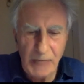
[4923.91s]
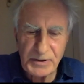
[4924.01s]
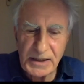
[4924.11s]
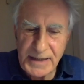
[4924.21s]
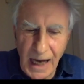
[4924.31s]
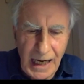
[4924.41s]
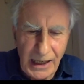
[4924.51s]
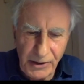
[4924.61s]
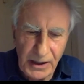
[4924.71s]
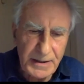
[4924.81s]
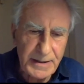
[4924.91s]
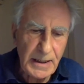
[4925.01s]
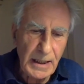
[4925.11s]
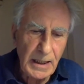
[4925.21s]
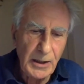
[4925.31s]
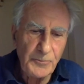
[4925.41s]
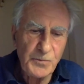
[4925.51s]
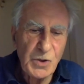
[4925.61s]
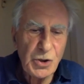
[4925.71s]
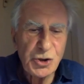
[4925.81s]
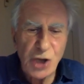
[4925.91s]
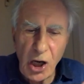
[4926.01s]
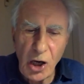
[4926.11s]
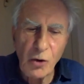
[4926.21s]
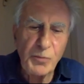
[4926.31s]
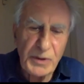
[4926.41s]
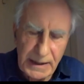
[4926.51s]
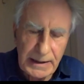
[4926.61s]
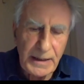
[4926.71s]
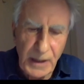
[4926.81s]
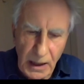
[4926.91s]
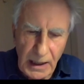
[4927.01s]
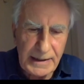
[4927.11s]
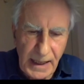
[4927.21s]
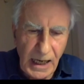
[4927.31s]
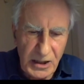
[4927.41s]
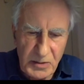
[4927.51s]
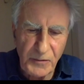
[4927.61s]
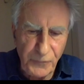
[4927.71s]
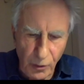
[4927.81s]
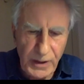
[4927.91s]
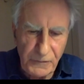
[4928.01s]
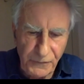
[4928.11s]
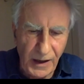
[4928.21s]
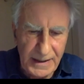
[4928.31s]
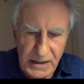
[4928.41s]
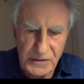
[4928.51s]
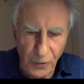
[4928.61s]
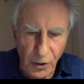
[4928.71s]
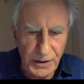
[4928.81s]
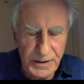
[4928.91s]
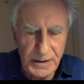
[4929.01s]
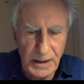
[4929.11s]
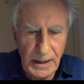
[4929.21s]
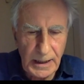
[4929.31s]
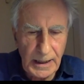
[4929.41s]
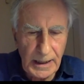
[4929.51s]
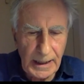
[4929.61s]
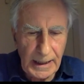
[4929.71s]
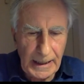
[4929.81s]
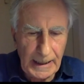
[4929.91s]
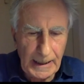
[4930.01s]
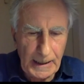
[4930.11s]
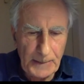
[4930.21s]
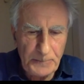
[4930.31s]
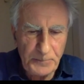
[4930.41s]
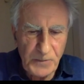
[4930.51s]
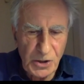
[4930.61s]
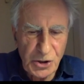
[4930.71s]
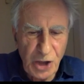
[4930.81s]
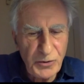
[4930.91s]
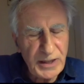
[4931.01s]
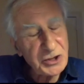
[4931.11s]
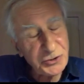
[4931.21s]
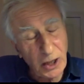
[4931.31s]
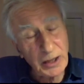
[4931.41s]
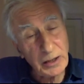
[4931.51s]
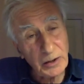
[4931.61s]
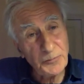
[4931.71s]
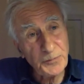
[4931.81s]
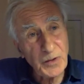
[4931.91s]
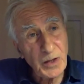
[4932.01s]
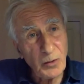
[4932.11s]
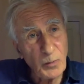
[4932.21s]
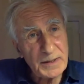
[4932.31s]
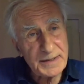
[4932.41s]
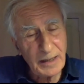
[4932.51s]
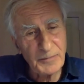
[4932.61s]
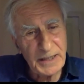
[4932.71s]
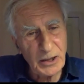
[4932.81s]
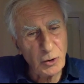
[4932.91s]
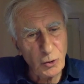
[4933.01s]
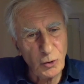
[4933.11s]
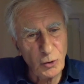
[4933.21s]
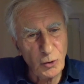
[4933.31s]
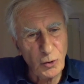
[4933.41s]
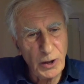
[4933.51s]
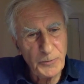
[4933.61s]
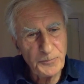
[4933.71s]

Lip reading: But the diaries show, particularly the early diaries before he finds his voice, show this struggle with somebody who